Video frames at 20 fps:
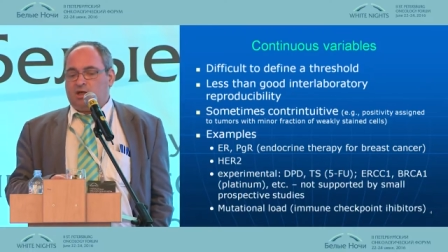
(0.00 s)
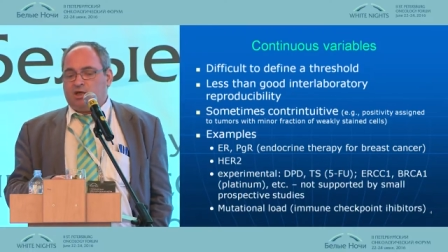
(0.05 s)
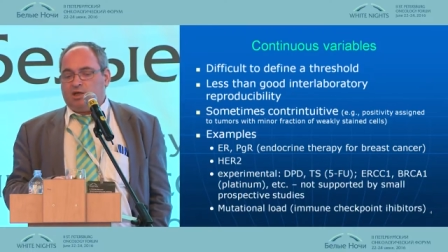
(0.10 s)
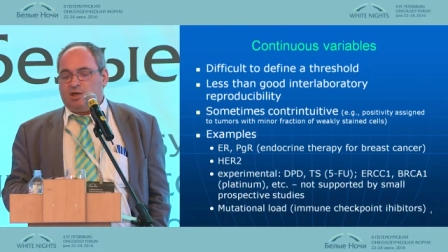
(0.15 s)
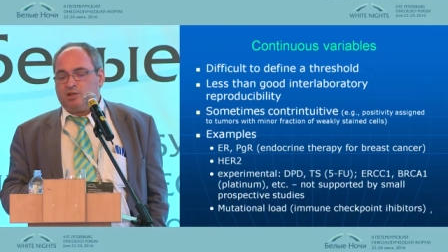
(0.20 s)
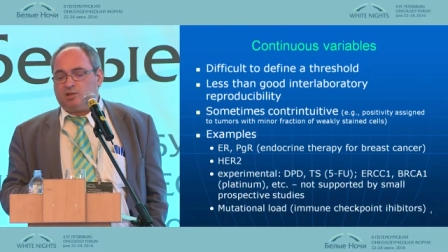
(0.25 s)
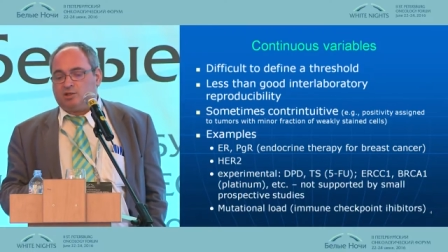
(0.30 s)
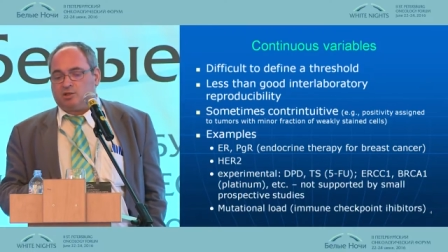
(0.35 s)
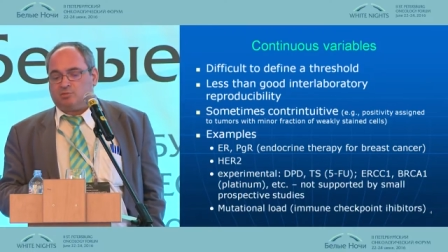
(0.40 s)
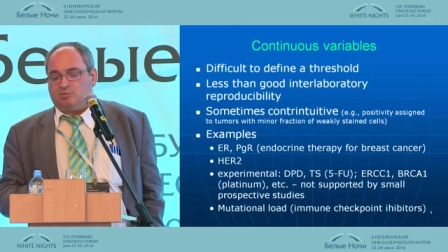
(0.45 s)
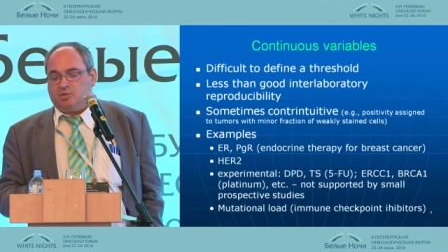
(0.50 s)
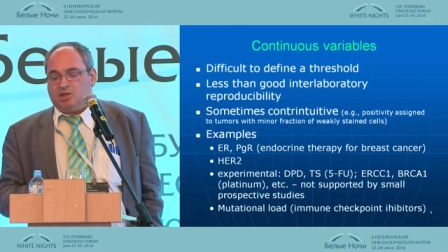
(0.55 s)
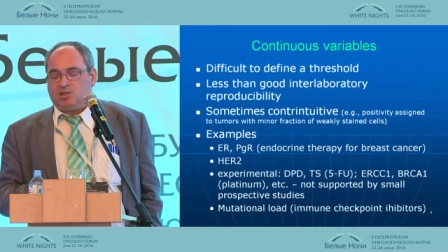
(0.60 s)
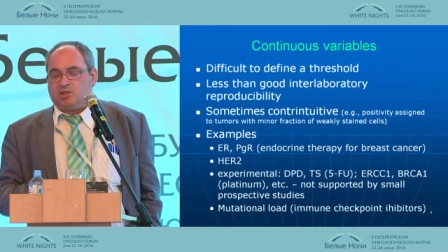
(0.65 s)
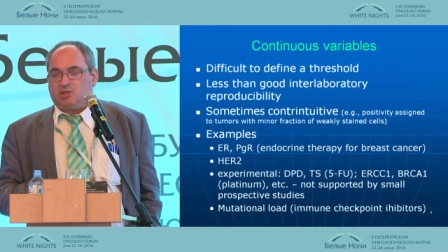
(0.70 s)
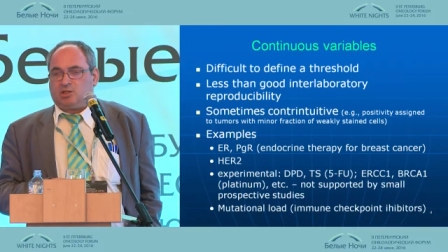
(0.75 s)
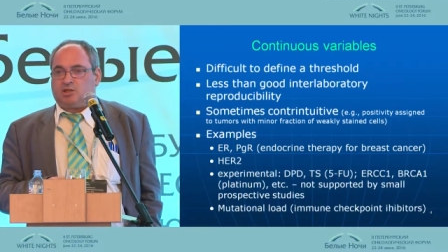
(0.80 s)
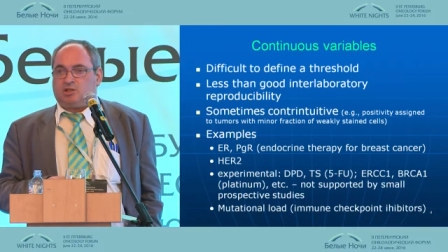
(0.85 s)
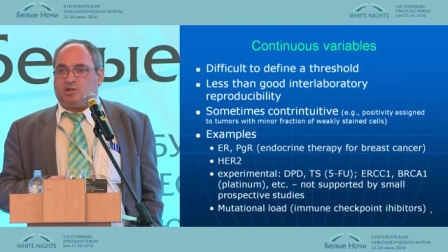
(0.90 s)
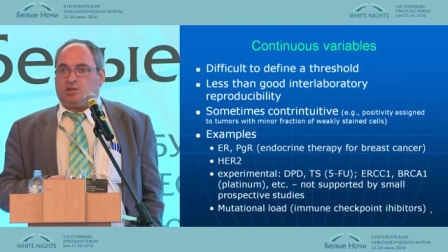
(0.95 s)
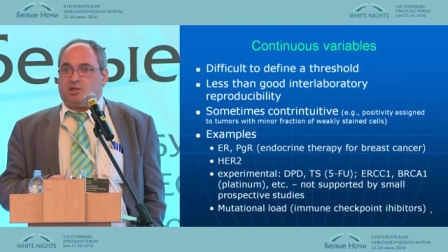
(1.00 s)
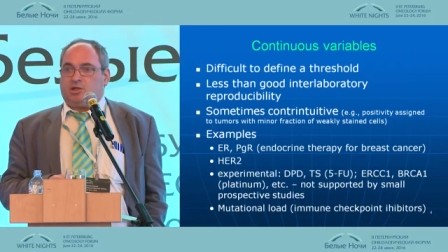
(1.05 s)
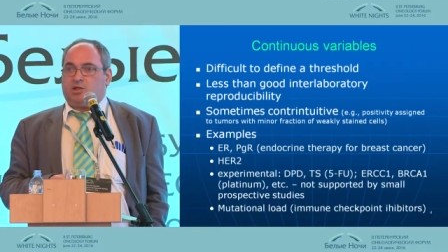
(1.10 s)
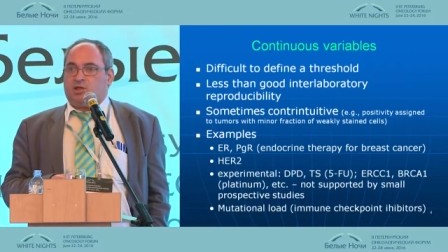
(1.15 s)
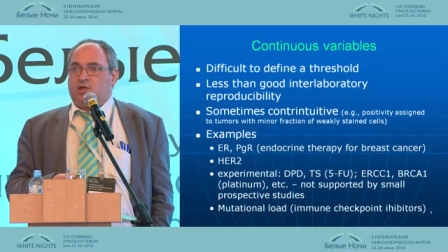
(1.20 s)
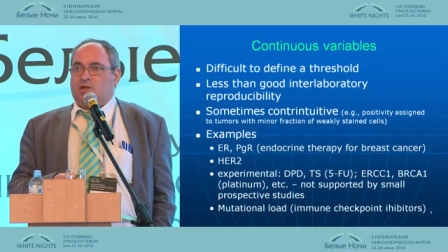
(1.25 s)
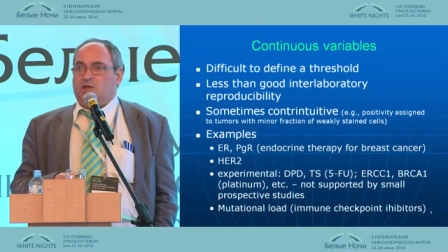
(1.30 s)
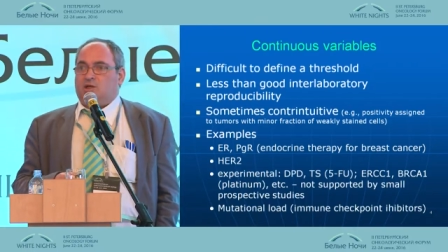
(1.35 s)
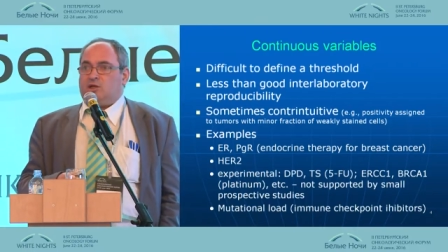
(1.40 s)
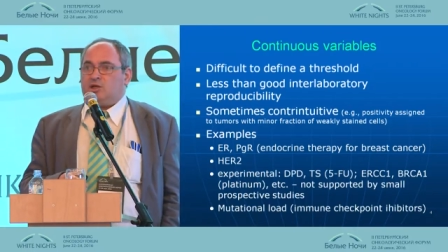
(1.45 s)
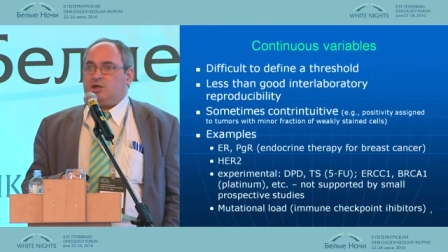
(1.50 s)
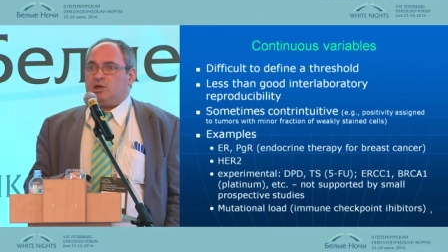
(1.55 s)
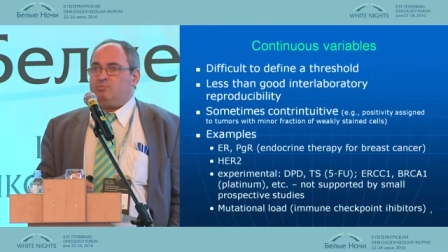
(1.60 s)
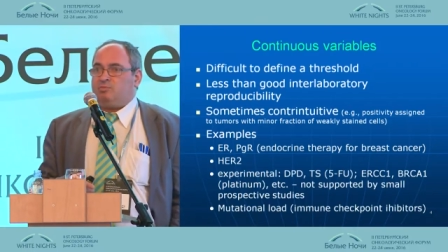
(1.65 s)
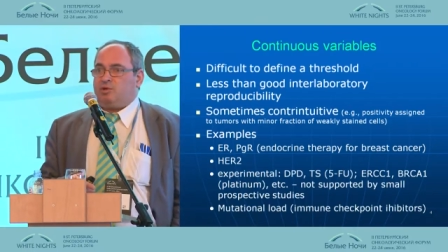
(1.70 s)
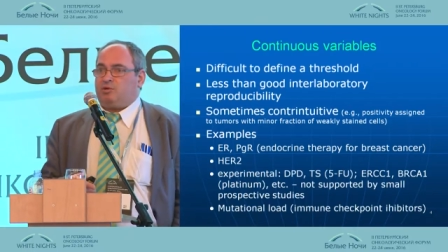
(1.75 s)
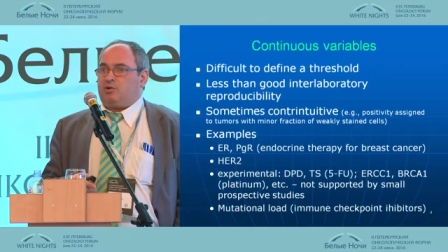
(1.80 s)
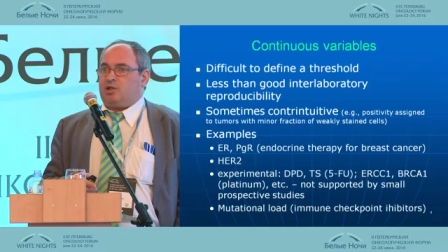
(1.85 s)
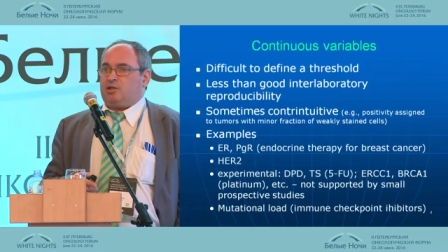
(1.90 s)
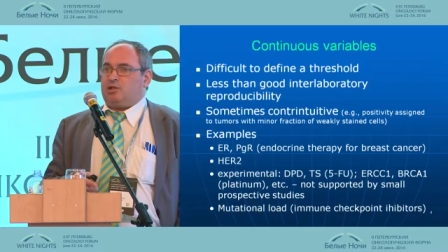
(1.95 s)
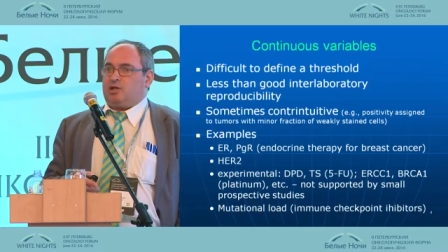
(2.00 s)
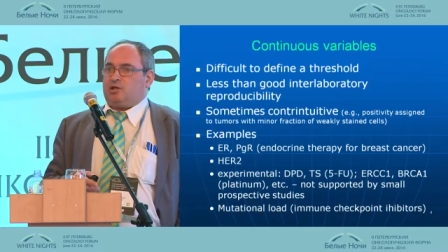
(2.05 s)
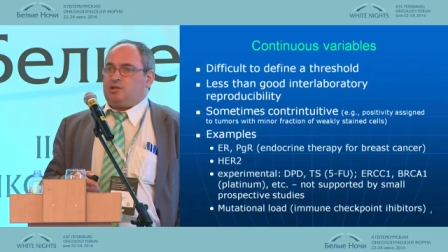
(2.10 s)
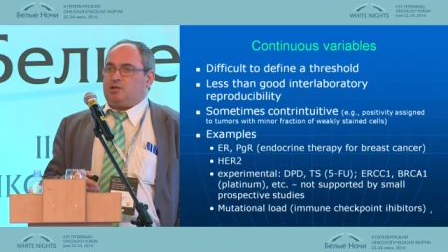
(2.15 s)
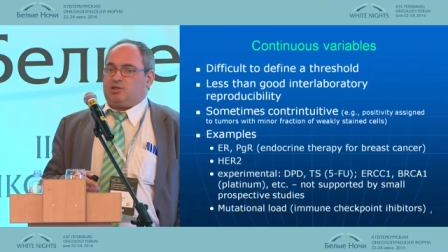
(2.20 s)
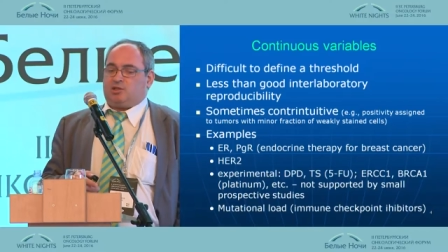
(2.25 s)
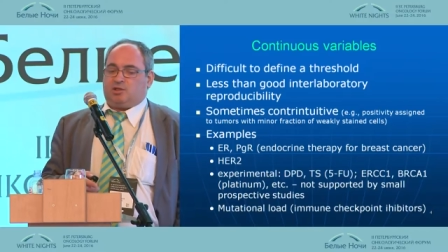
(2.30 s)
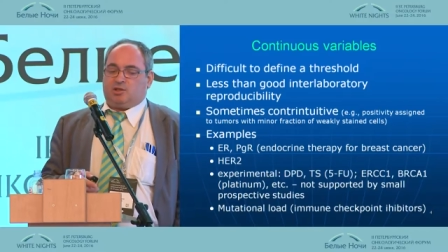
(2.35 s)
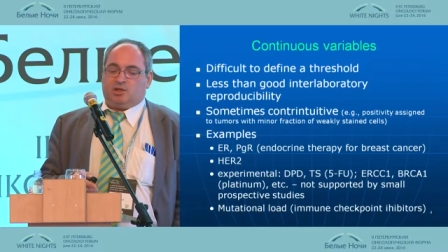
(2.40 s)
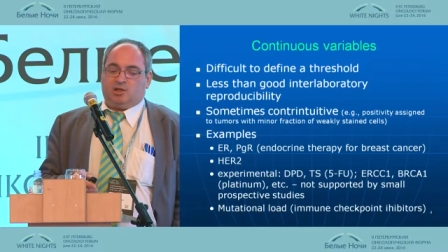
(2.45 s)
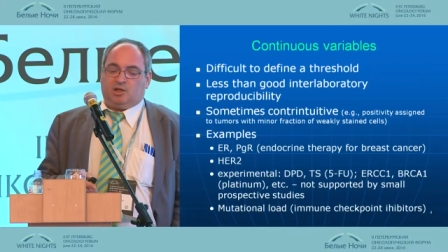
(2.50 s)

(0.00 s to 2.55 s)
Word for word: intermediate, ambivalent.